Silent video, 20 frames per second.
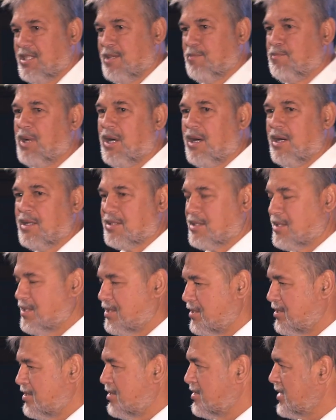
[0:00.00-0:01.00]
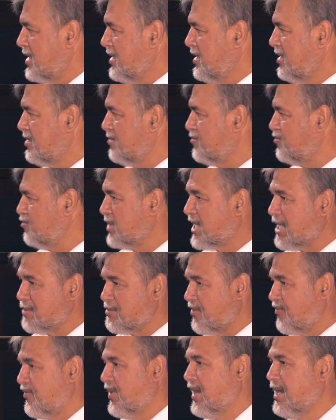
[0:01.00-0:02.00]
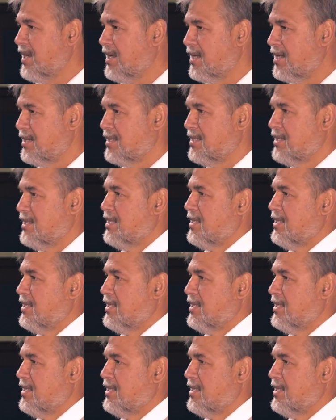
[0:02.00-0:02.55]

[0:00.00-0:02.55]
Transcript: in the past, to suddenly become a failure.